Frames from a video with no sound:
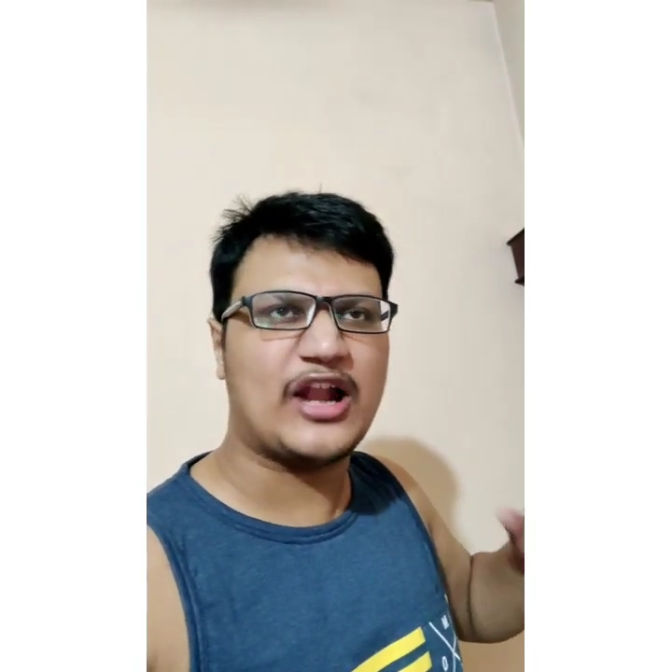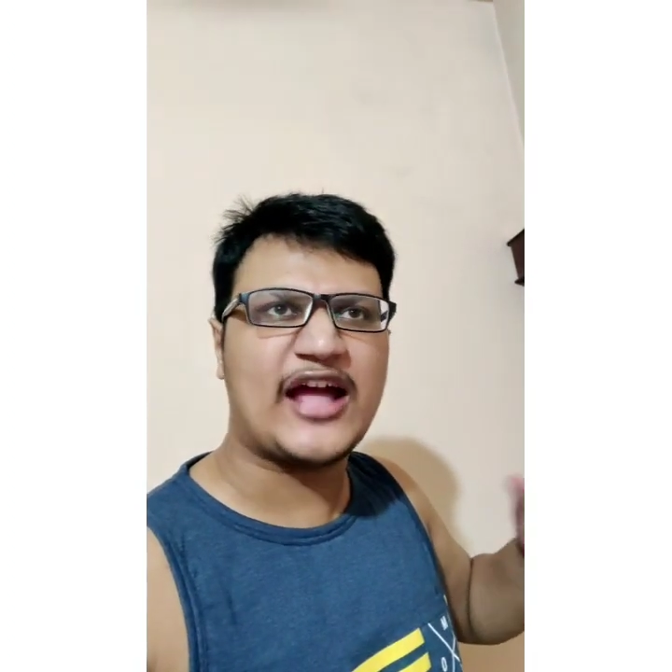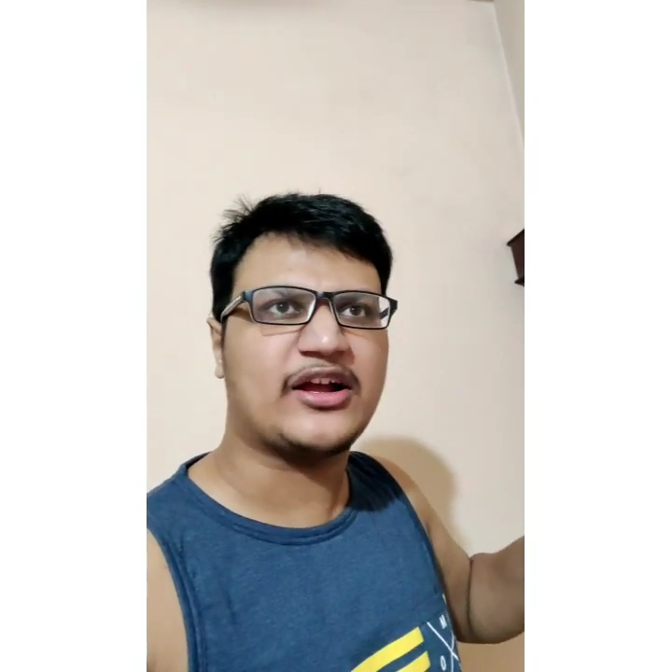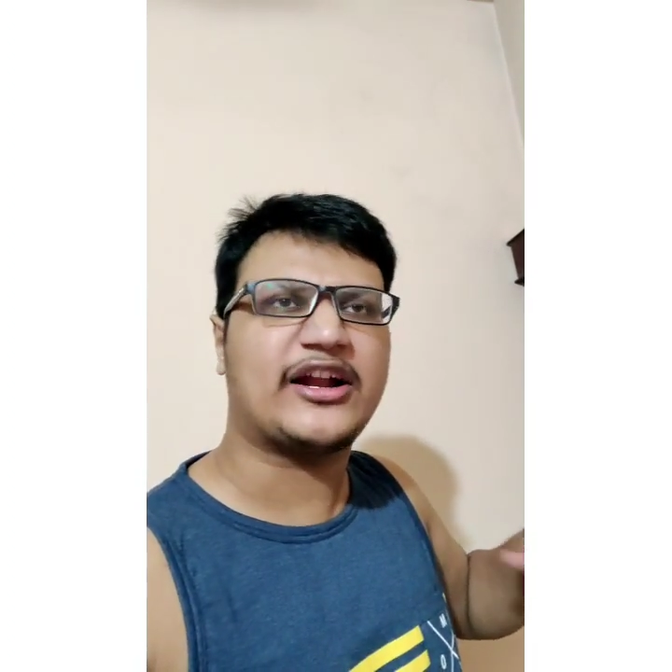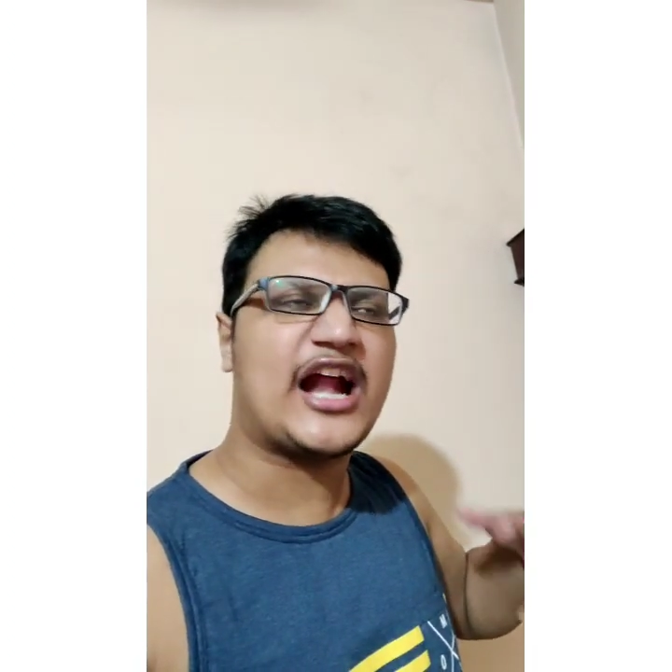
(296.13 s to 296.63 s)
If you
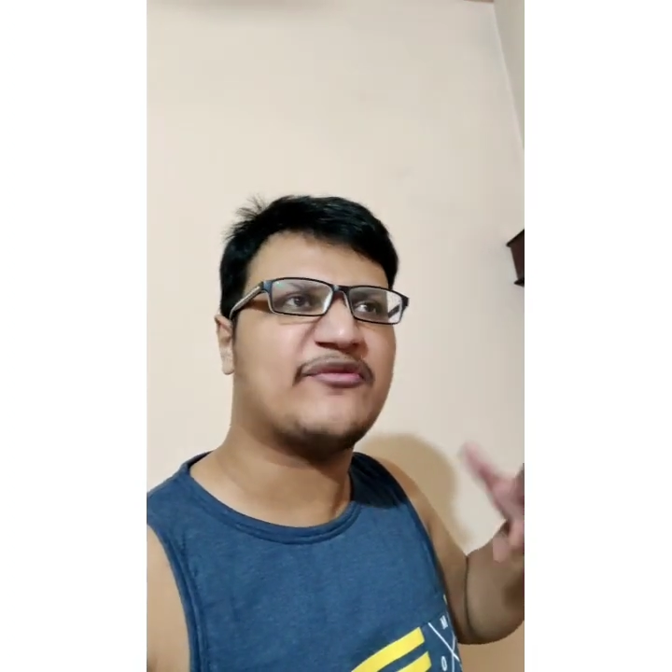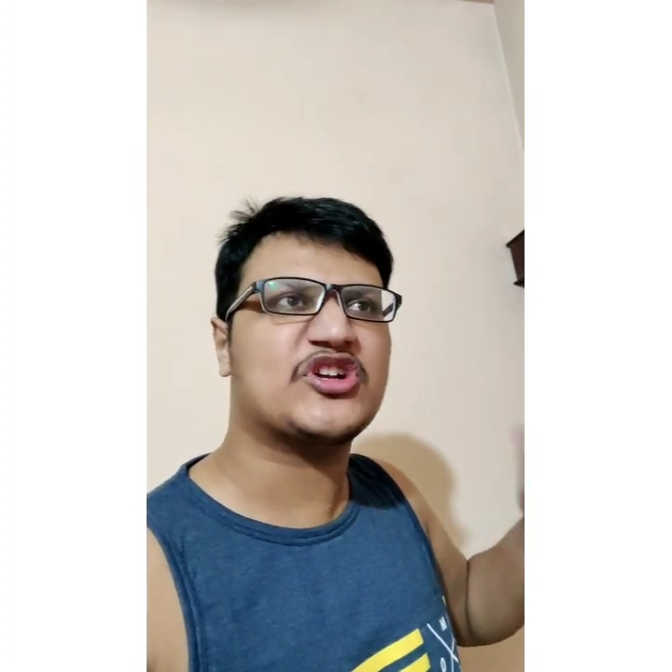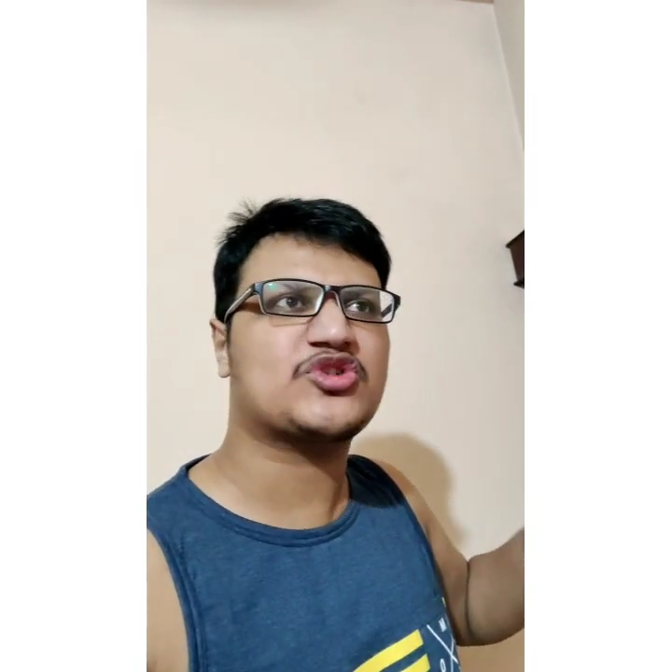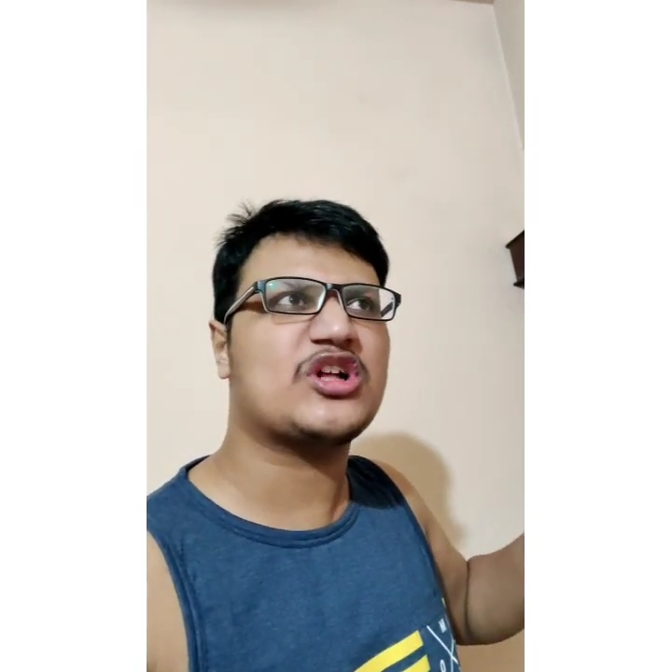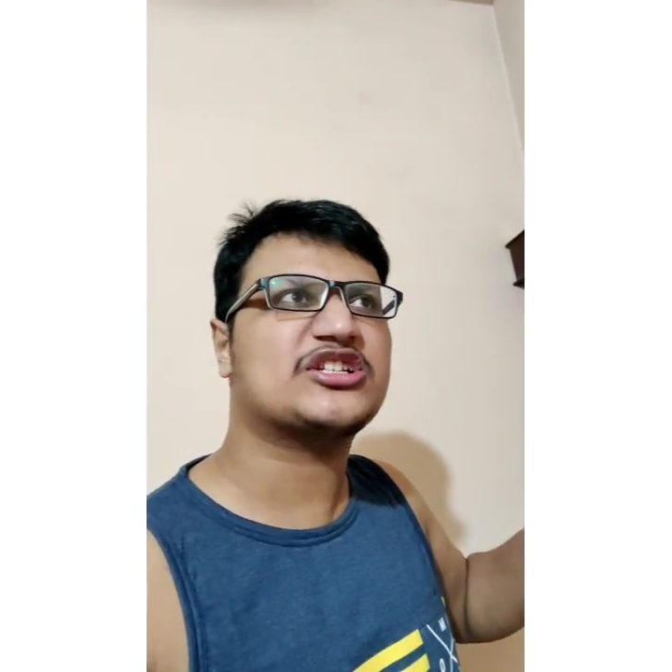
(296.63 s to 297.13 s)
like
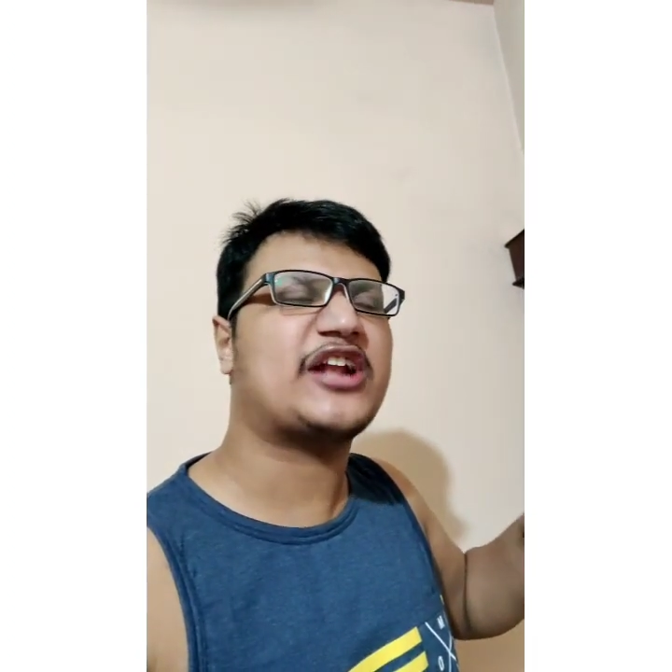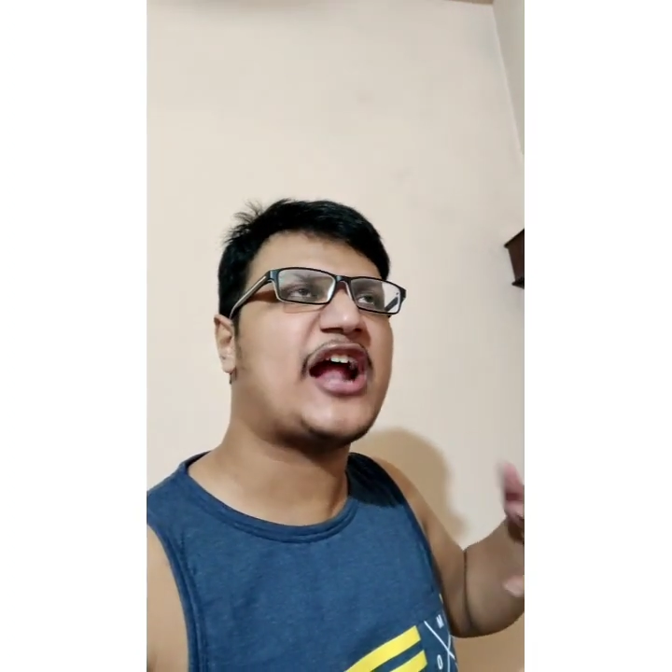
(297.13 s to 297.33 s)
great visuals,